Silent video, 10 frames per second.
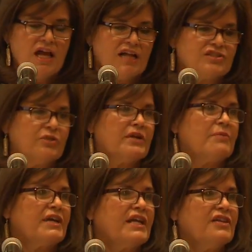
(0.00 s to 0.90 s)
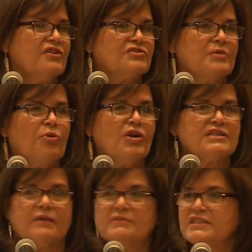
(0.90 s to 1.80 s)
And so when I'm getting those
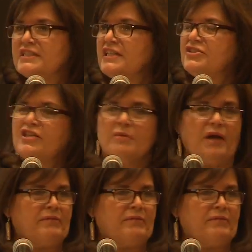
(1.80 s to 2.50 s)
reports, I'm listening to them.